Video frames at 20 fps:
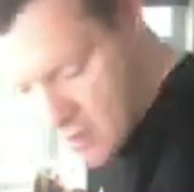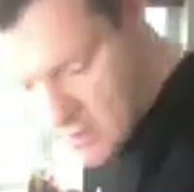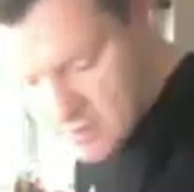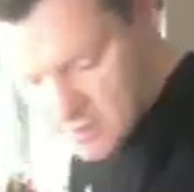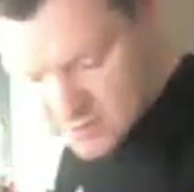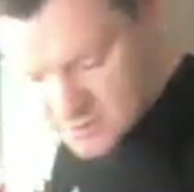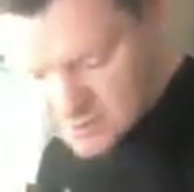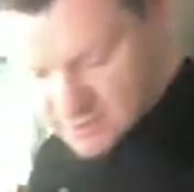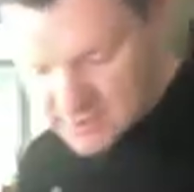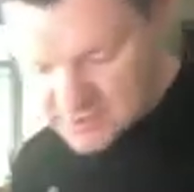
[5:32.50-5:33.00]

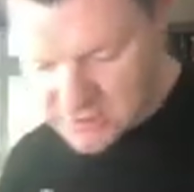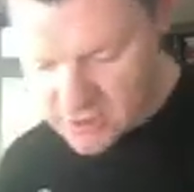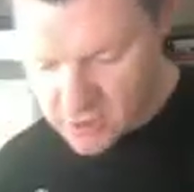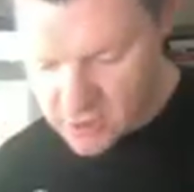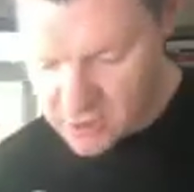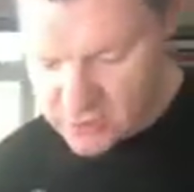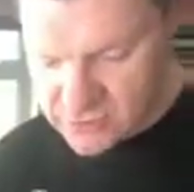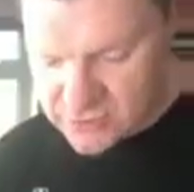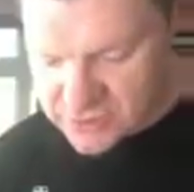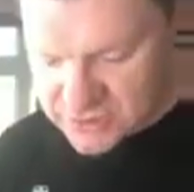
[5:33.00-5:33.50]
So that's
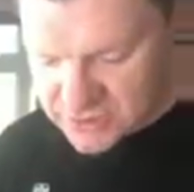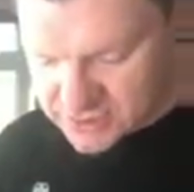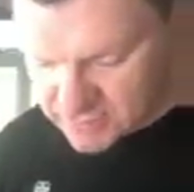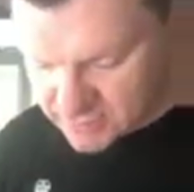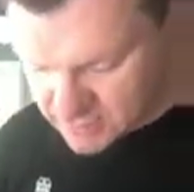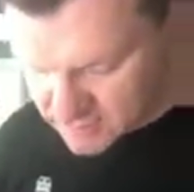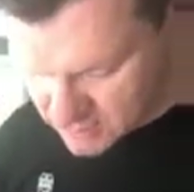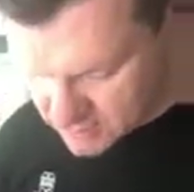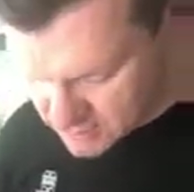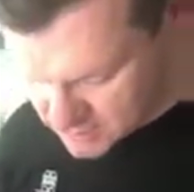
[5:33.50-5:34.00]
100.
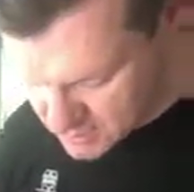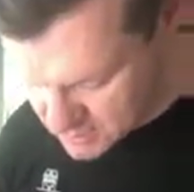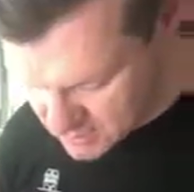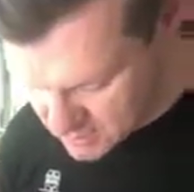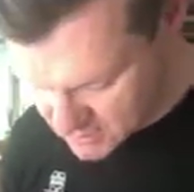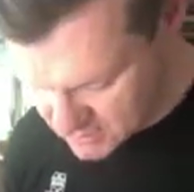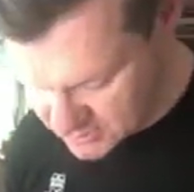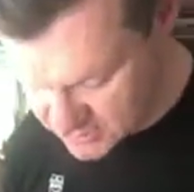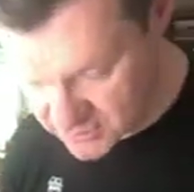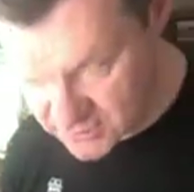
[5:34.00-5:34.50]

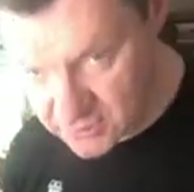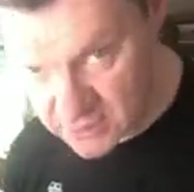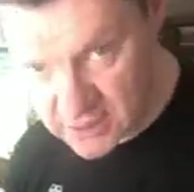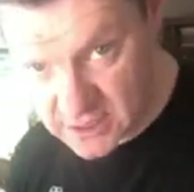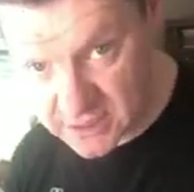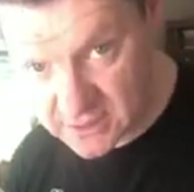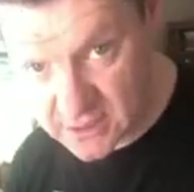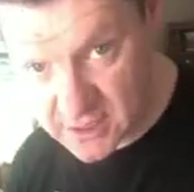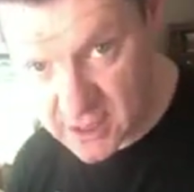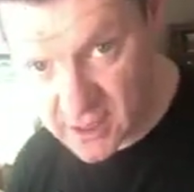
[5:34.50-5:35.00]
Just going to
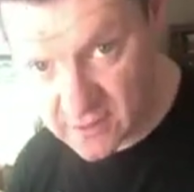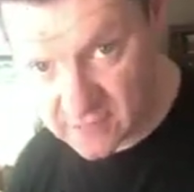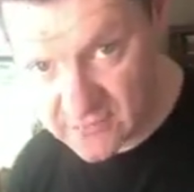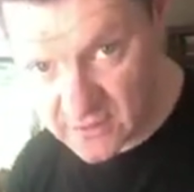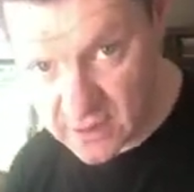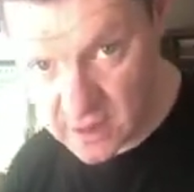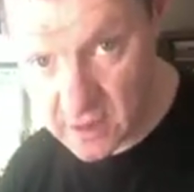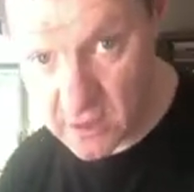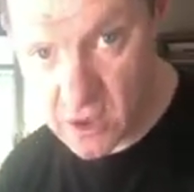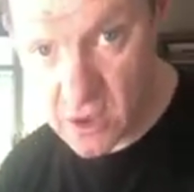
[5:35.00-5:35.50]
let the
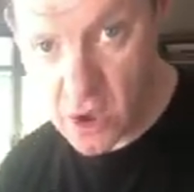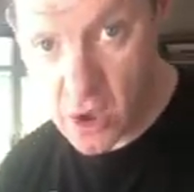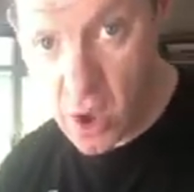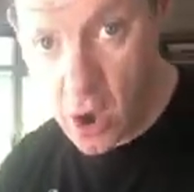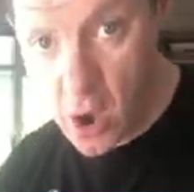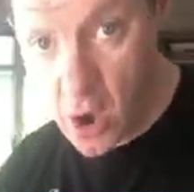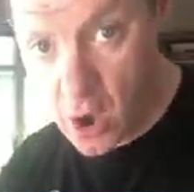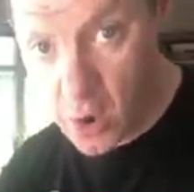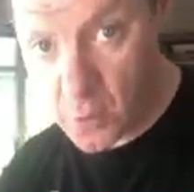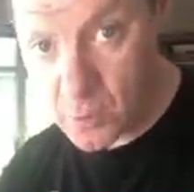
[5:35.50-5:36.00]
coffee
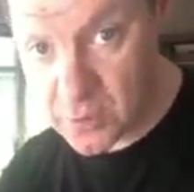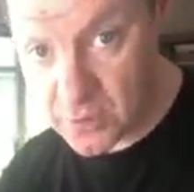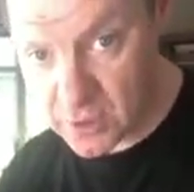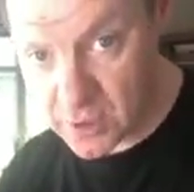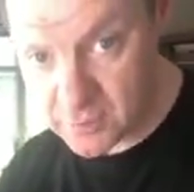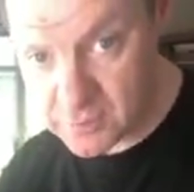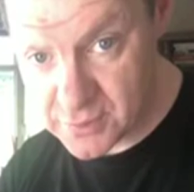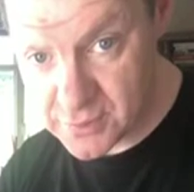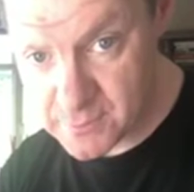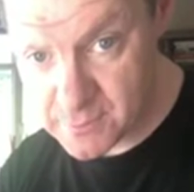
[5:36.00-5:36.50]
open up,